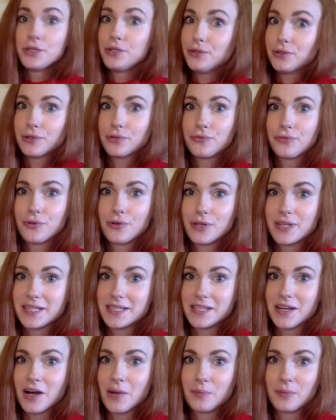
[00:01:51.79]
You could, for
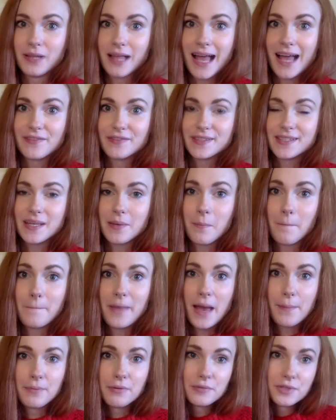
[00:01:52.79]
example, have some
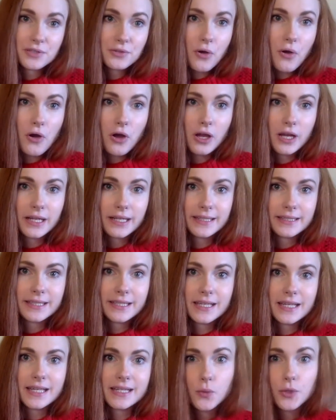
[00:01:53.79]
peppermint oil in
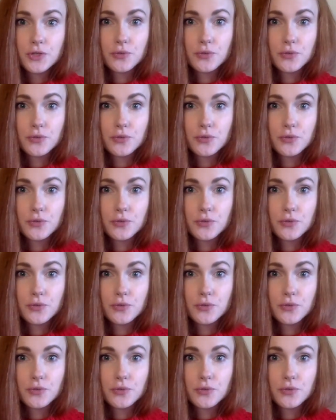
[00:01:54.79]
it,